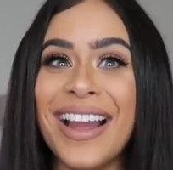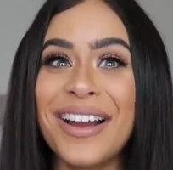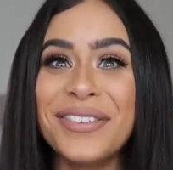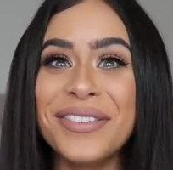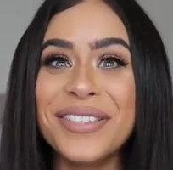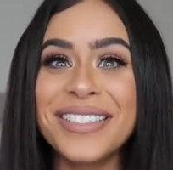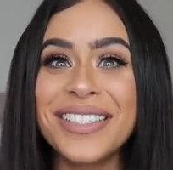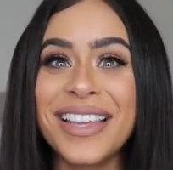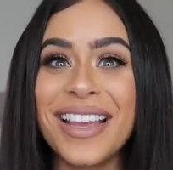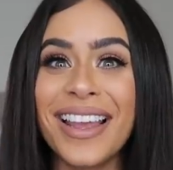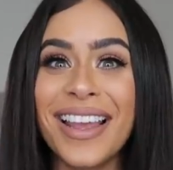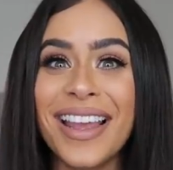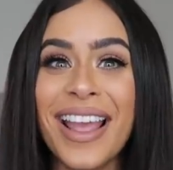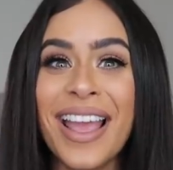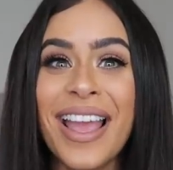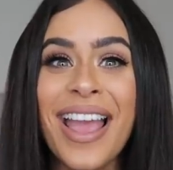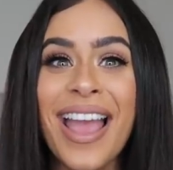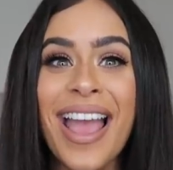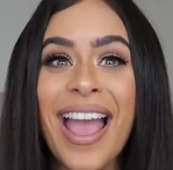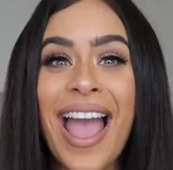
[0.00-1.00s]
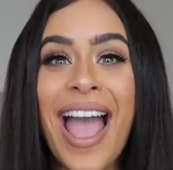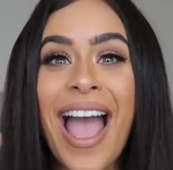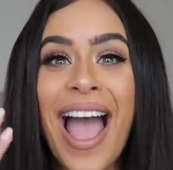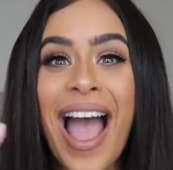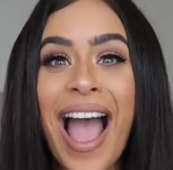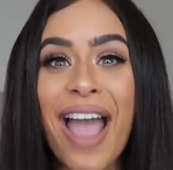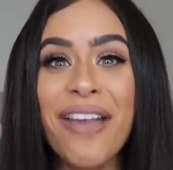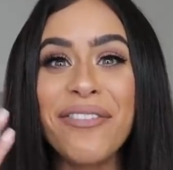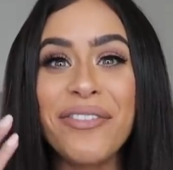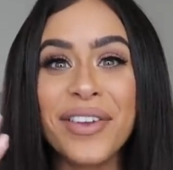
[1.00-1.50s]
I was like,
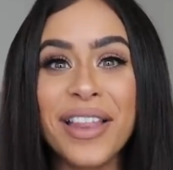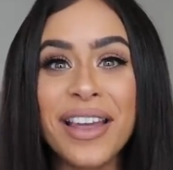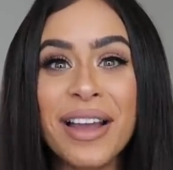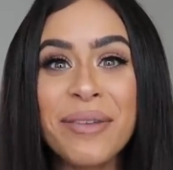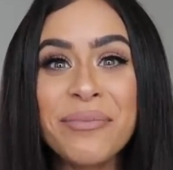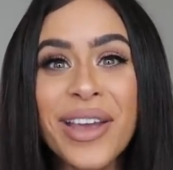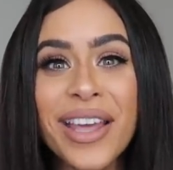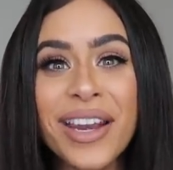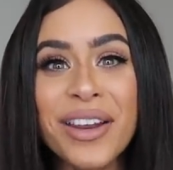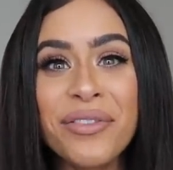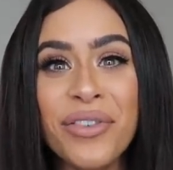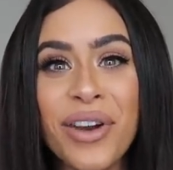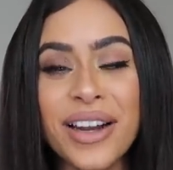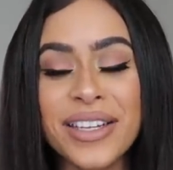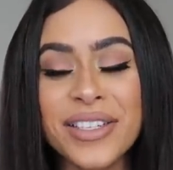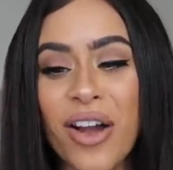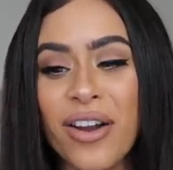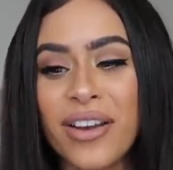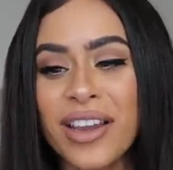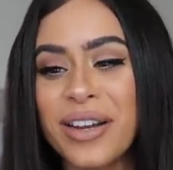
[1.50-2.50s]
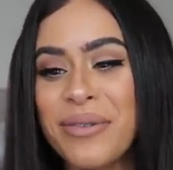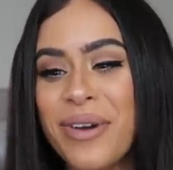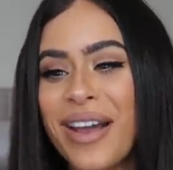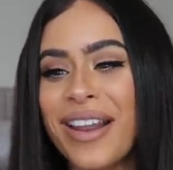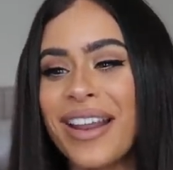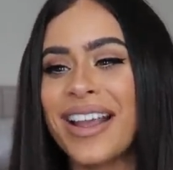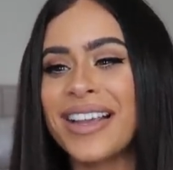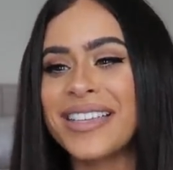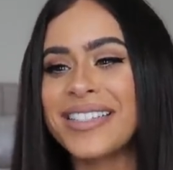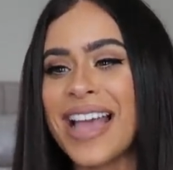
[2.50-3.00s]
I feel like I'm getting red talking about
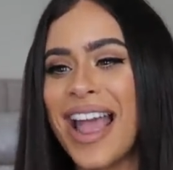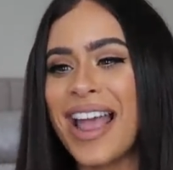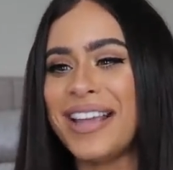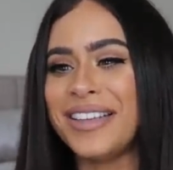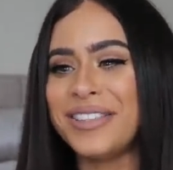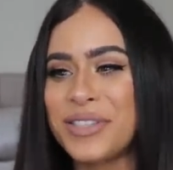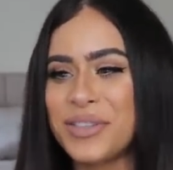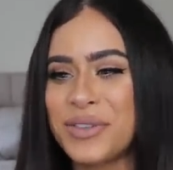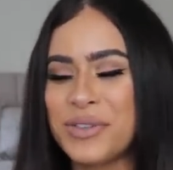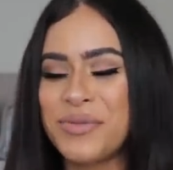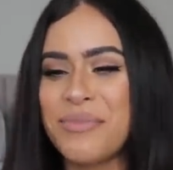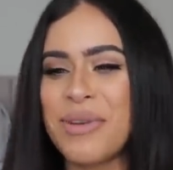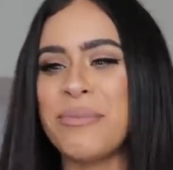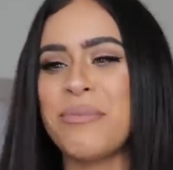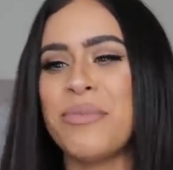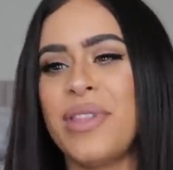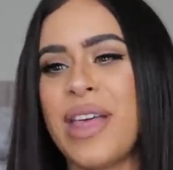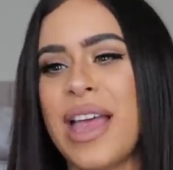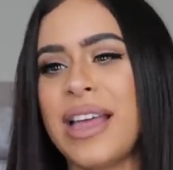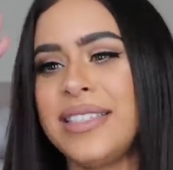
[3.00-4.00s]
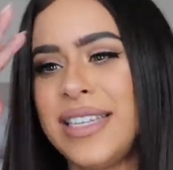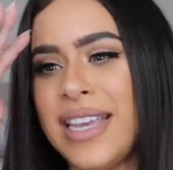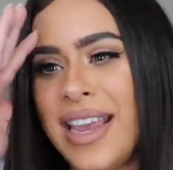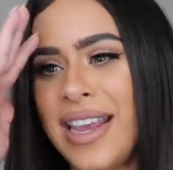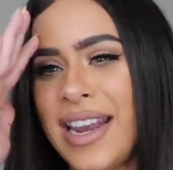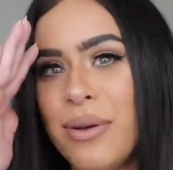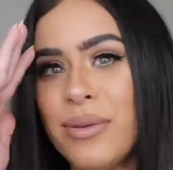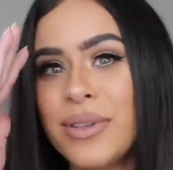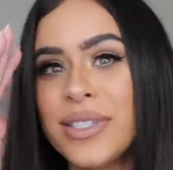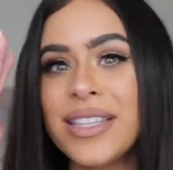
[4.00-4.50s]
it, because I just remember that day
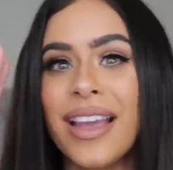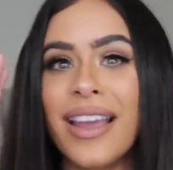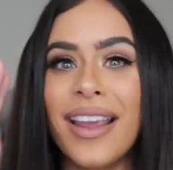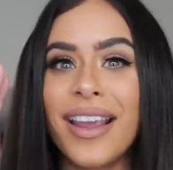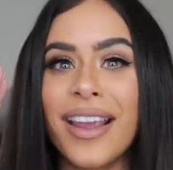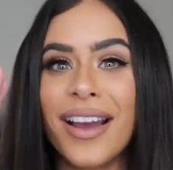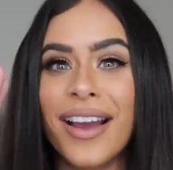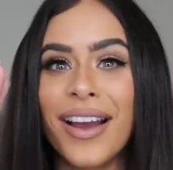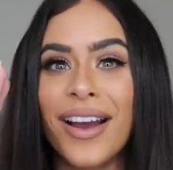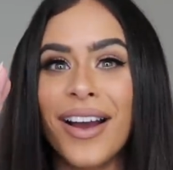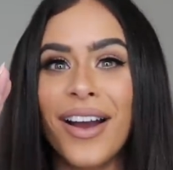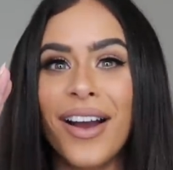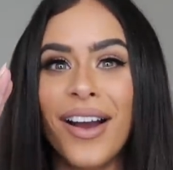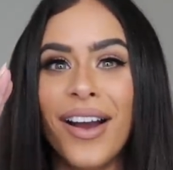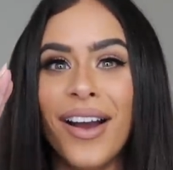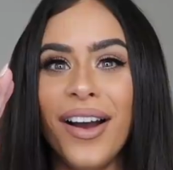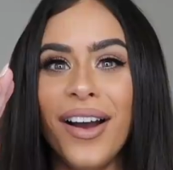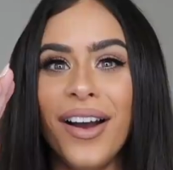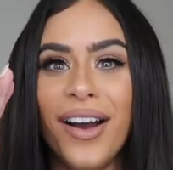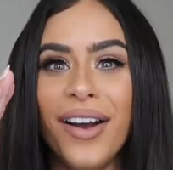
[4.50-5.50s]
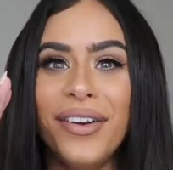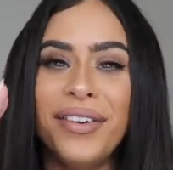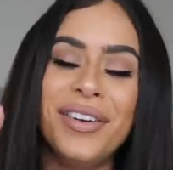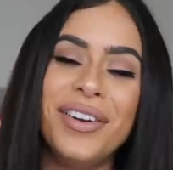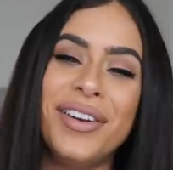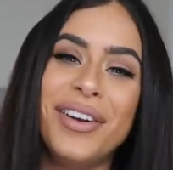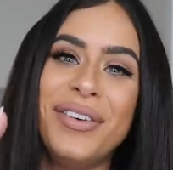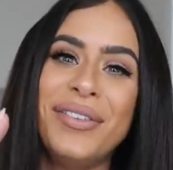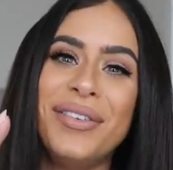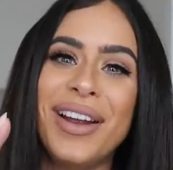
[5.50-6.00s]
and I was like, oh,
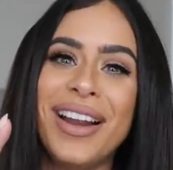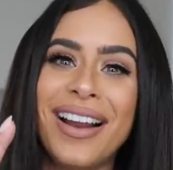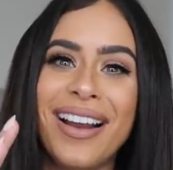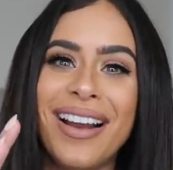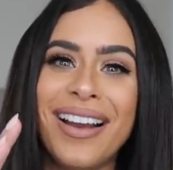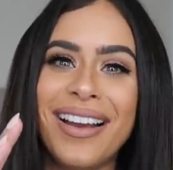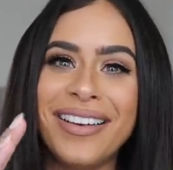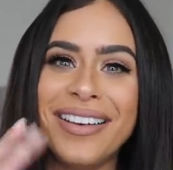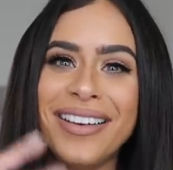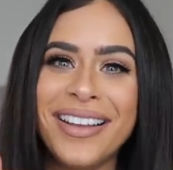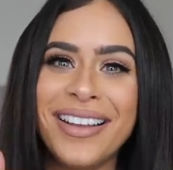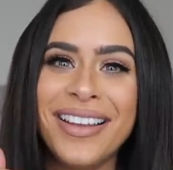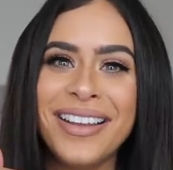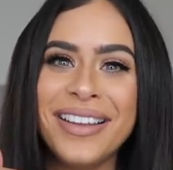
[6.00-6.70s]
oh my God.